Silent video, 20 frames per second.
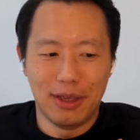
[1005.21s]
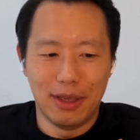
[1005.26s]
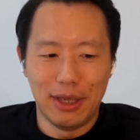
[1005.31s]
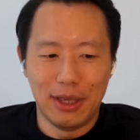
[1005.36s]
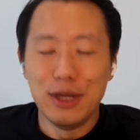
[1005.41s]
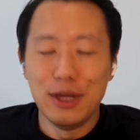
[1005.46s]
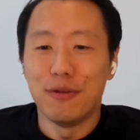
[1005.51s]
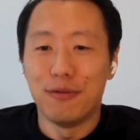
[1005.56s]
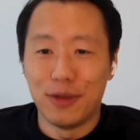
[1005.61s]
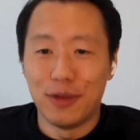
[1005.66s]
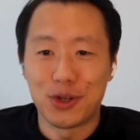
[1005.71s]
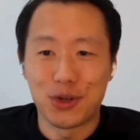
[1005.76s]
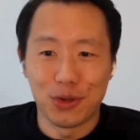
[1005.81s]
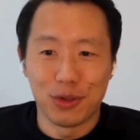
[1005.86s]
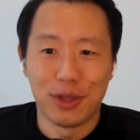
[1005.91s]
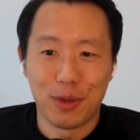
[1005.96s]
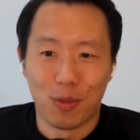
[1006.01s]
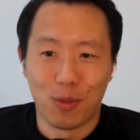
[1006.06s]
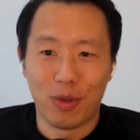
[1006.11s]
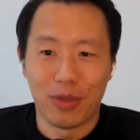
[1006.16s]

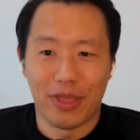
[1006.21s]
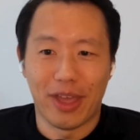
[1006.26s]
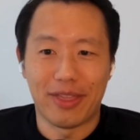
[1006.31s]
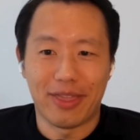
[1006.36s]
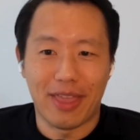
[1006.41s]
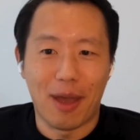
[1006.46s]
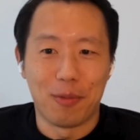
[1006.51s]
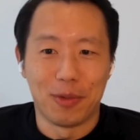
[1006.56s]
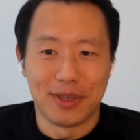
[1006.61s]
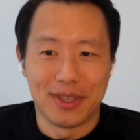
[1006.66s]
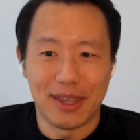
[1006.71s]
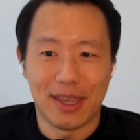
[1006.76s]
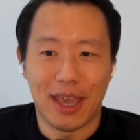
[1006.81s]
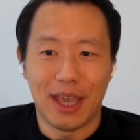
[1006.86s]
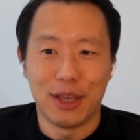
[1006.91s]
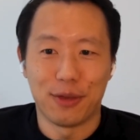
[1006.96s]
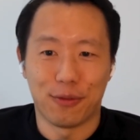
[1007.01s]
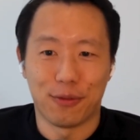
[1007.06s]
individually that was the case